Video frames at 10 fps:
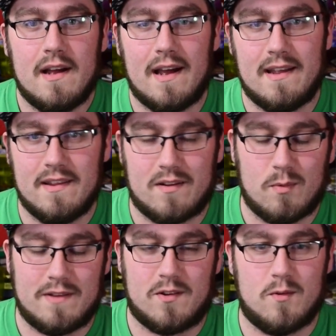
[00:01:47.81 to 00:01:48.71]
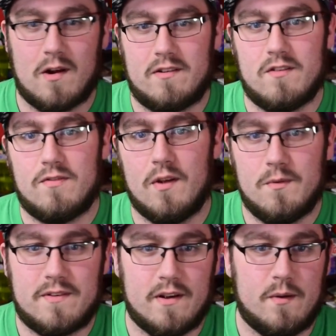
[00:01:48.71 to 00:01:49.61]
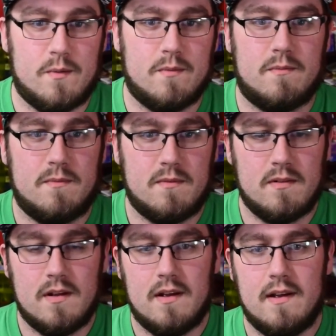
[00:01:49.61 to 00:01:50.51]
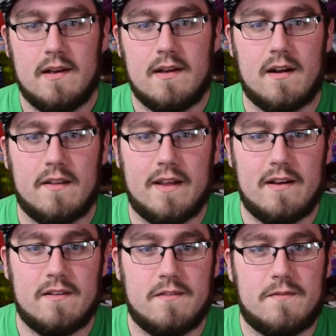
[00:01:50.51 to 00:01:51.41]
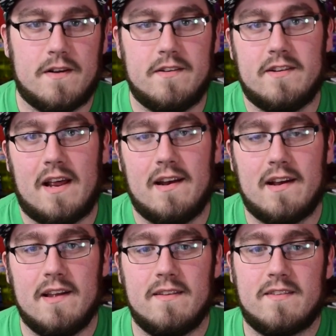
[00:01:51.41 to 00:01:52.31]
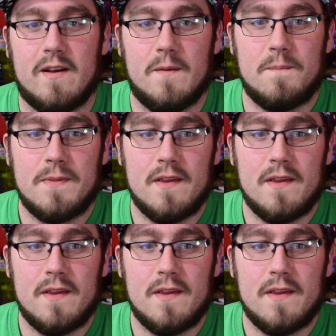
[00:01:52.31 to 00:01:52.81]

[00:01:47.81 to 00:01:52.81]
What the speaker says: I had like Rescue Stretcher, Floatstone, and all that fun shenanigans, so